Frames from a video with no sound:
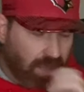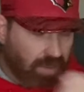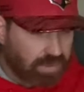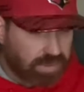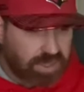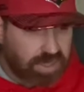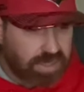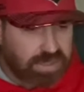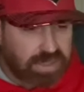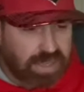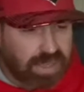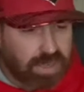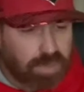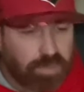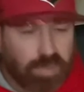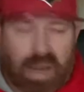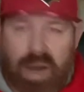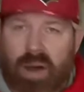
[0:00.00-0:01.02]
just think
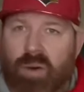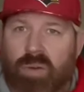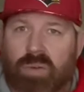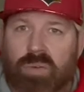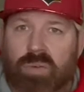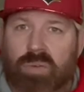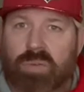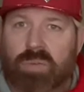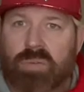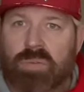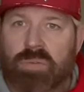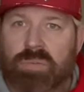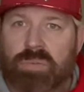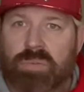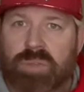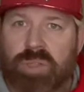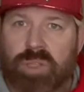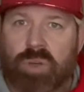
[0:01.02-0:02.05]
about
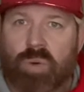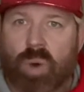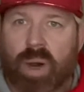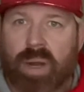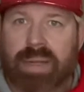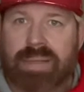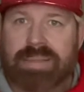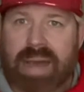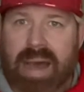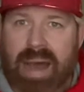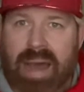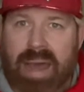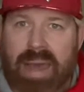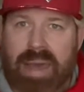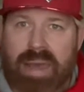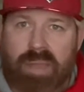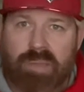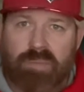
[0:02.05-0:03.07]
do you want to
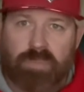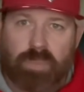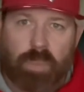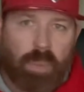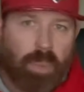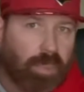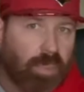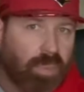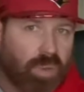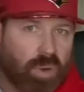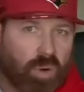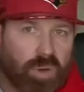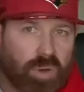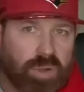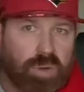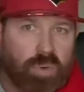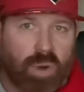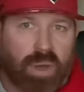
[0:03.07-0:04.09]
die or
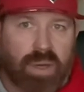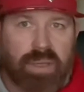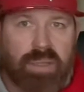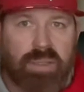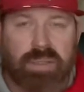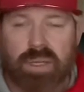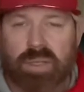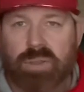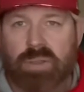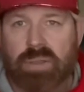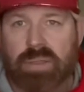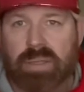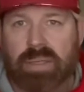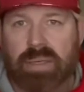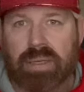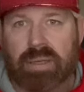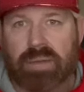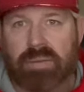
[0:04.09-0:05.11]
do you want to continue to
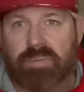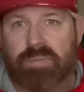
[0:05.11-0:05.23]
live?